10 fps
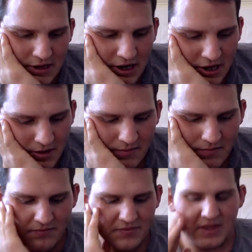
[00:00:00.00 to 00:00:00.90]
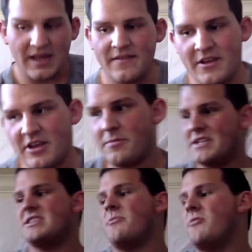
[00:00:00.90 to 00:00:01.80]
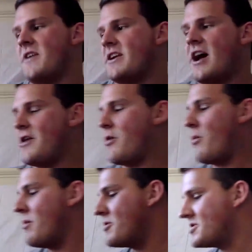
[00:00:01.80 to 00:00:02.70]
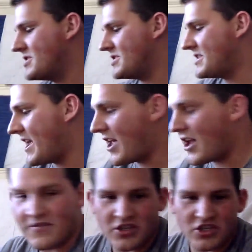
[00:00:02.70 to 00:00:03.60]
And there can be someone that can hire one person to take care of the